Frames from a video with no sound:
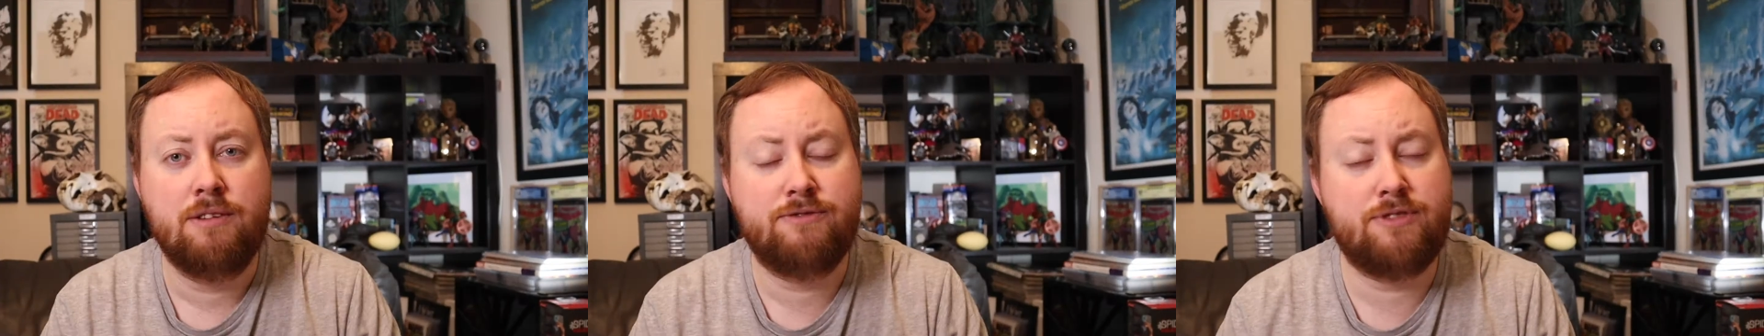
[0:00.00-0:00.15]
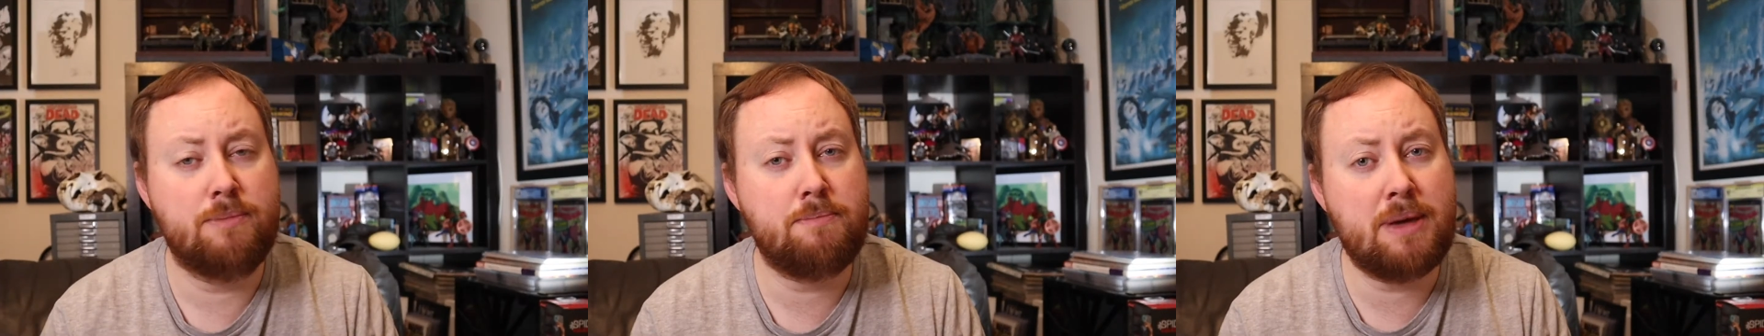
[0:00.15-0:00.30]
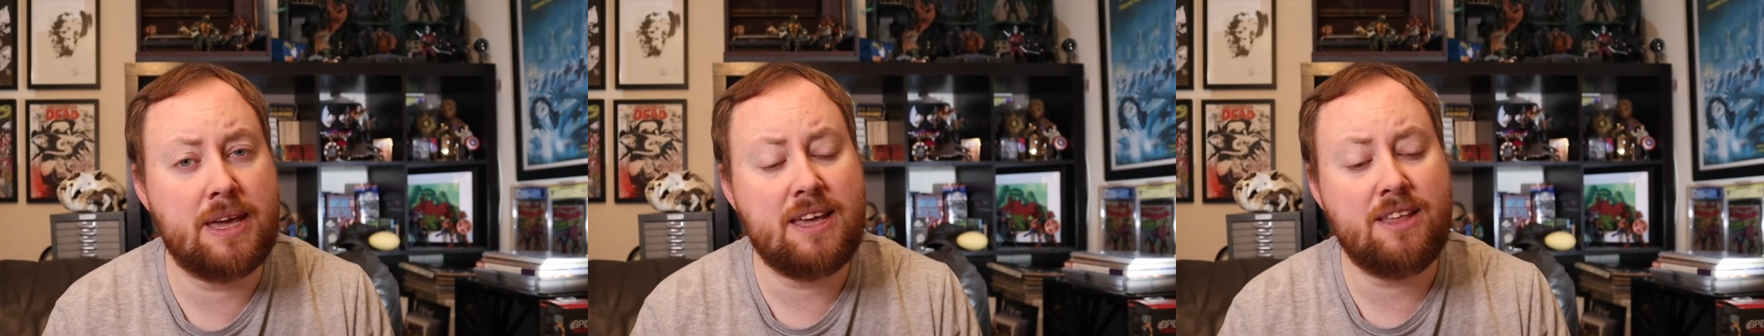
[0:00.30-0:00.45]
For
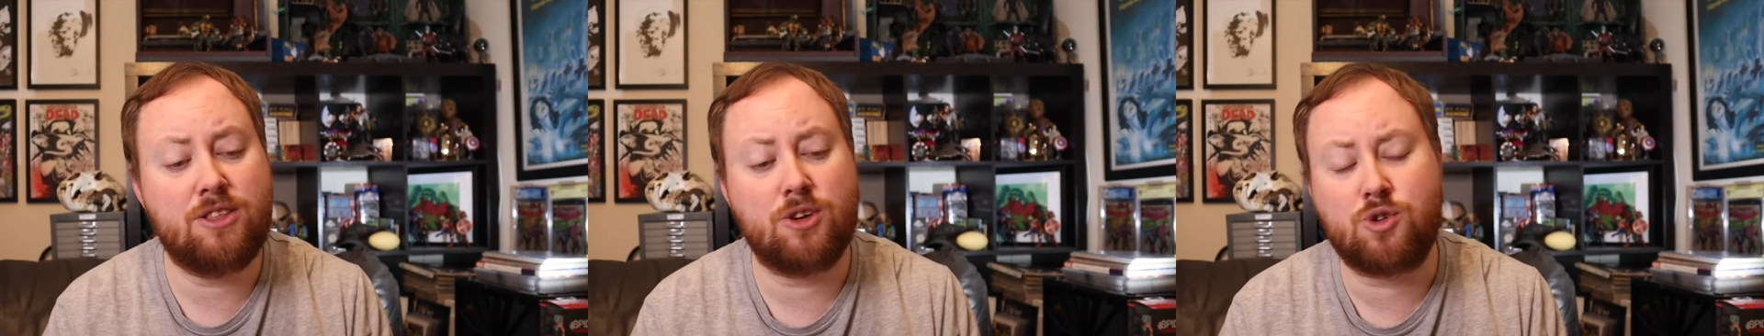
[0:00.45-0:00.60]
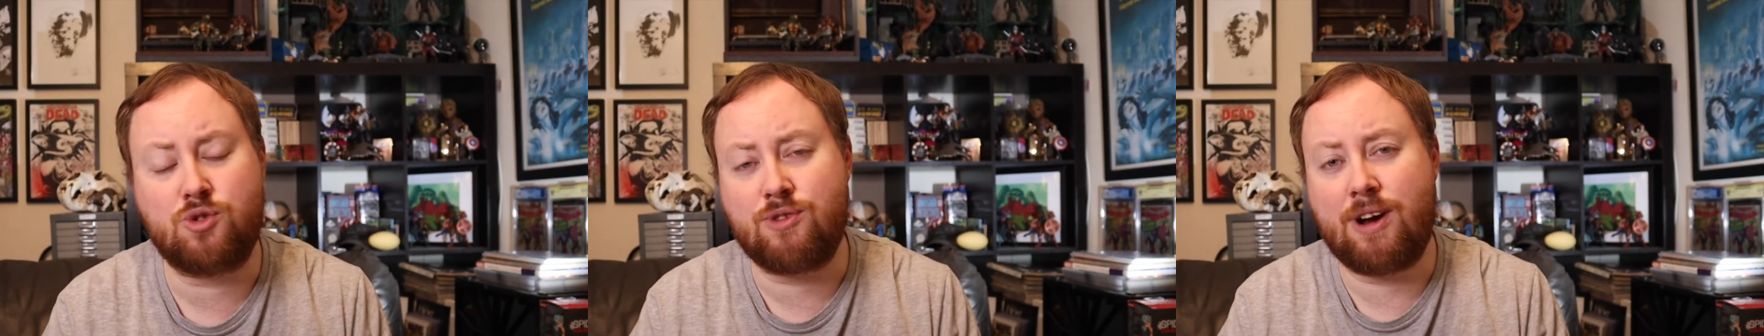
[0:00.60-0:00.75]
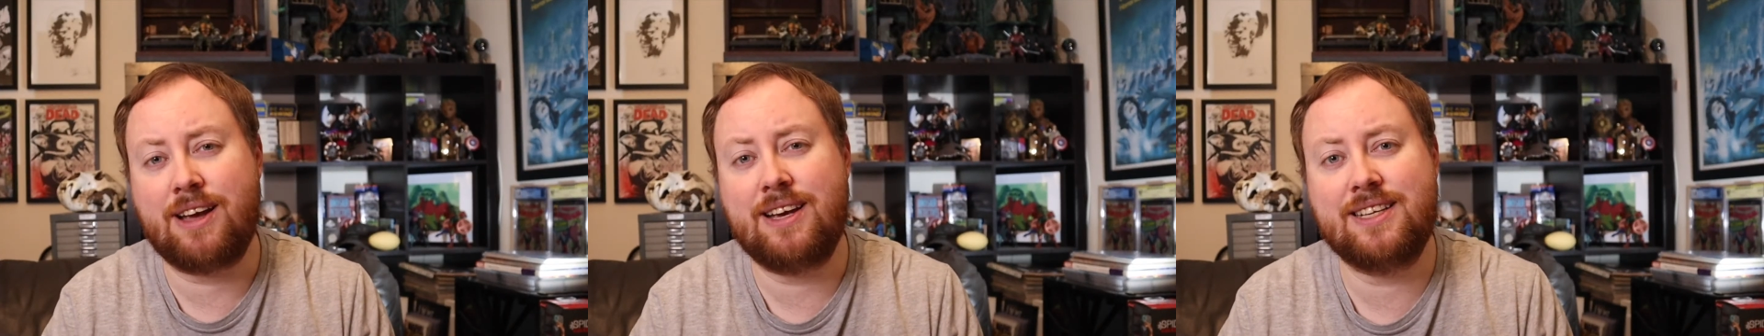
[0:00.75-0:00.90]
me, the
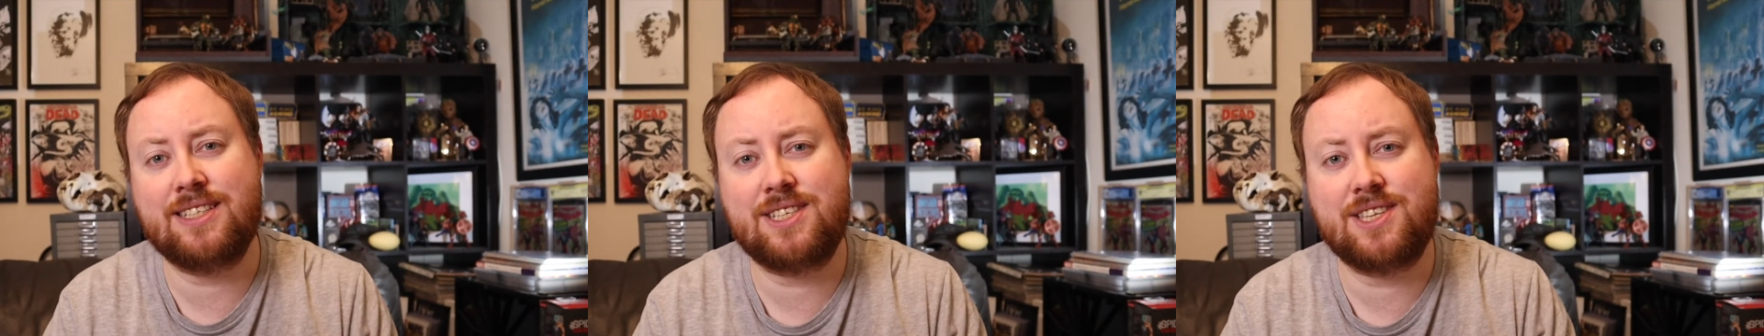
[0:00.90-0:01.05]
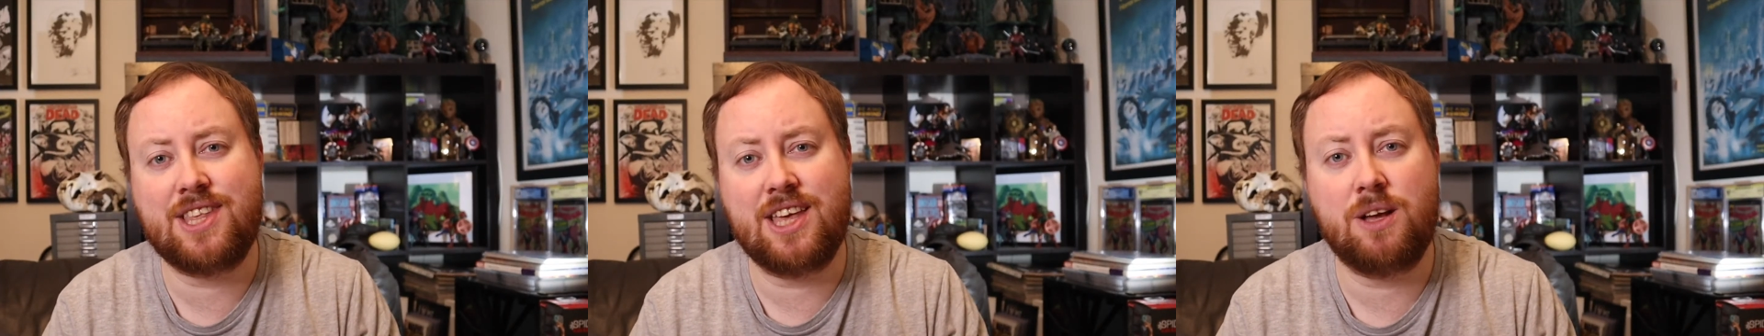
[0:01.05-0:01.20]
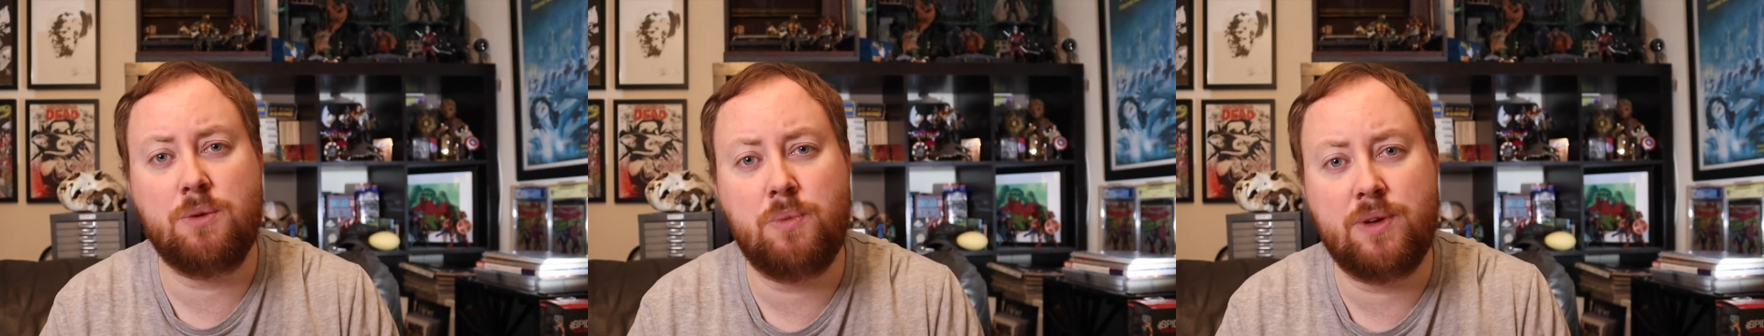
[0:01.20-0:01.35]
greatest
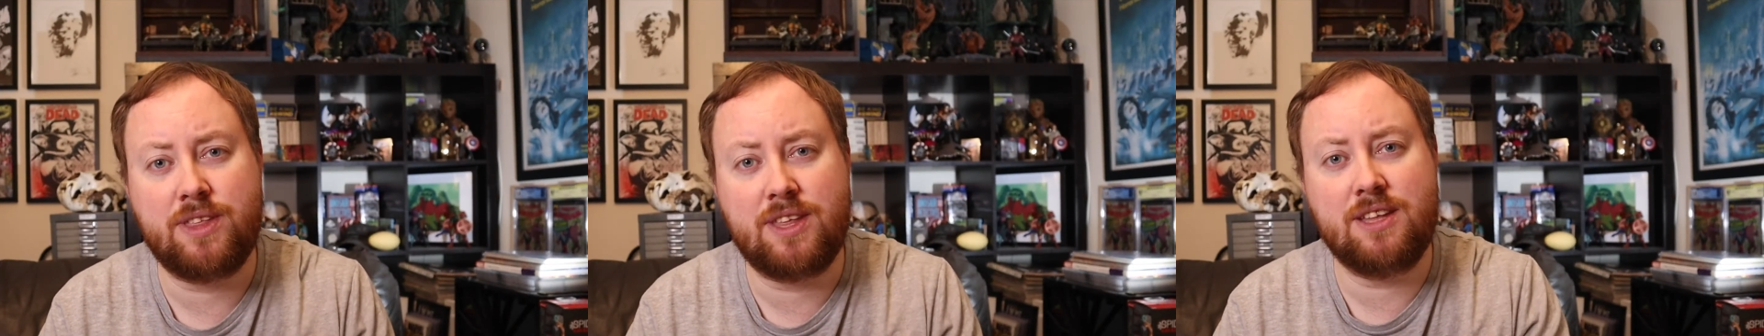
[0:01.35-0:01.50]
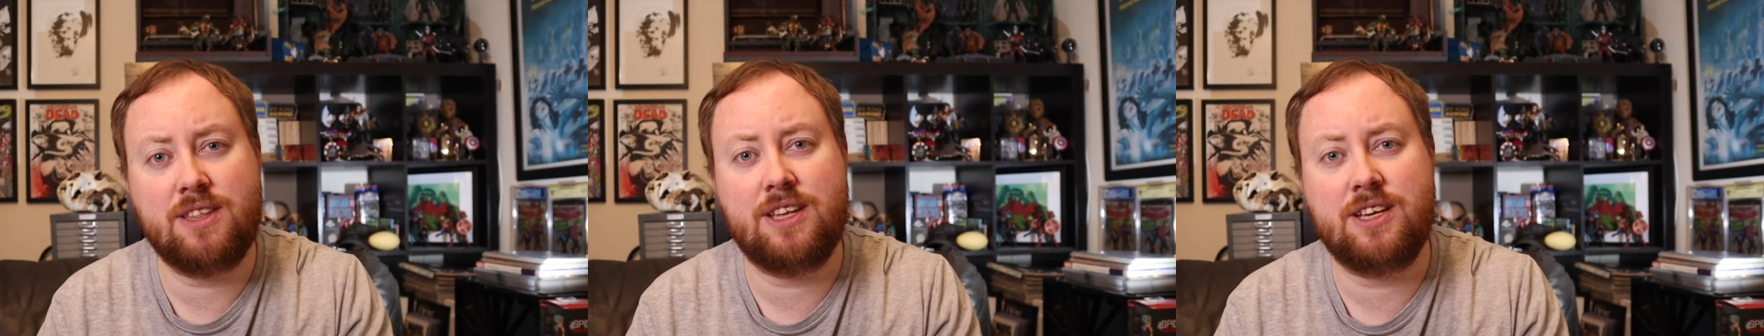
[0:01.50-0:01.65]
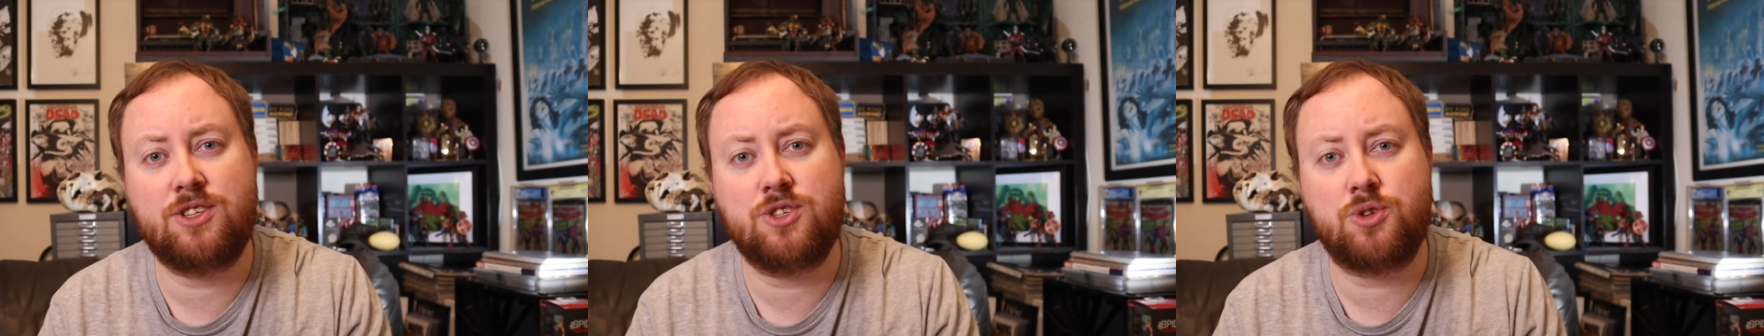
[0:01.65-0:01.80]
thing within
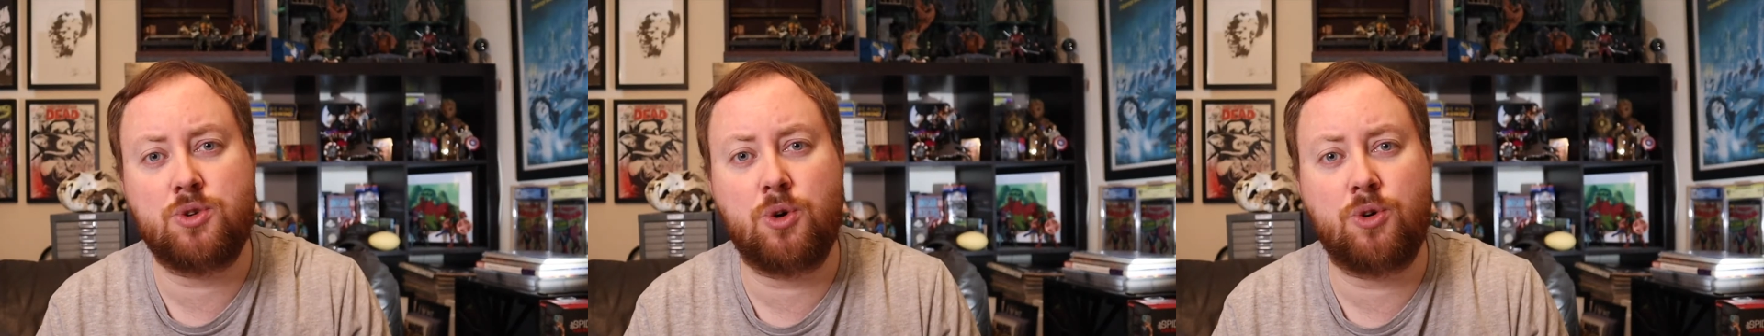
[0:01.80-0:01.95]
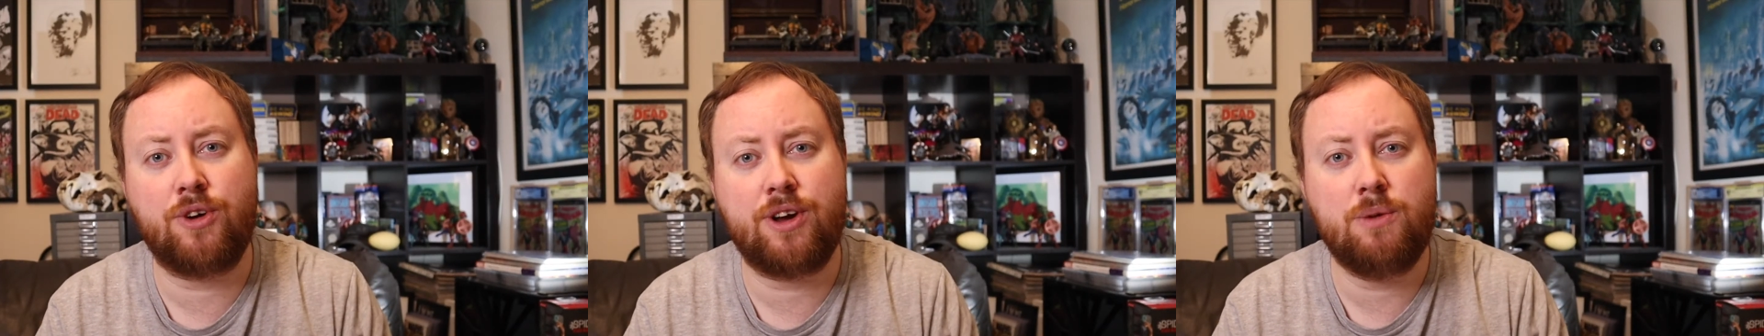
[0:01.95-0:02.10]
this story